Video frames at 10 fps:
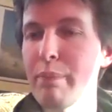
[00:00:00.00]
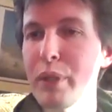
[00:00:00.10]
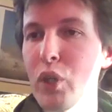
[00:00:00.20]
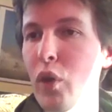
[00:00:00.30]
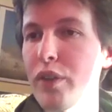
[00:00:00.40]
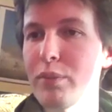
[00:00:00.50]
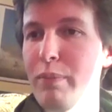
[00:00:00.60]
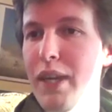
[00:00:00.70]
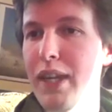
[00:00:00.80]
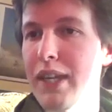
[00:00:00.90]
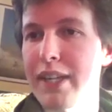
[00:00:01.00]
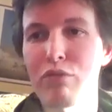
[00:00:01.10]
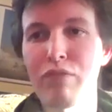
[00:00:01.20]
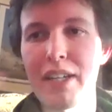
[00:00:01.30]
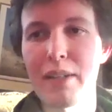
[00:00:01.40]
beyond merely like
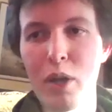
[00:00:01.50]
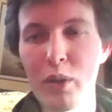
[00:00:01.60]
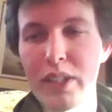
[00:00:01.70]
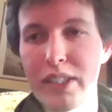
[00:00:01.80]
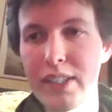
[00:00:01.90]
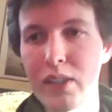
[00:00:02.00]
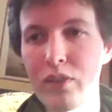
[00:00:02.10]
a random ODE,